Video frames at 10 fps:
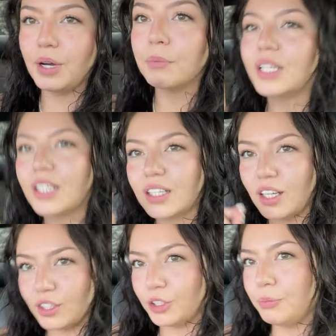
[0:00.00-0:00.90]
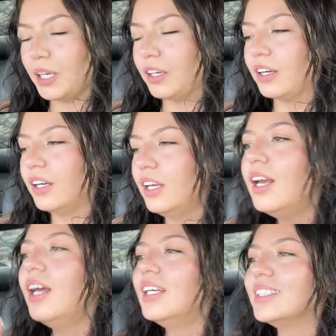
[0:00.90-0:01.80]
I'm getting a little better.
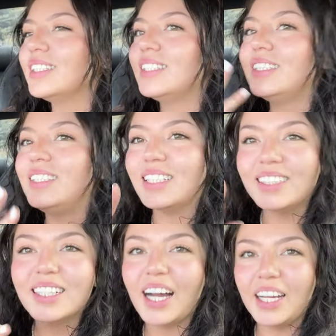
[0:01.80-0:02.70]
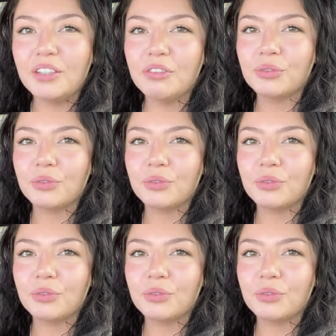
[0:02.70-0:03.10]
Still kind of a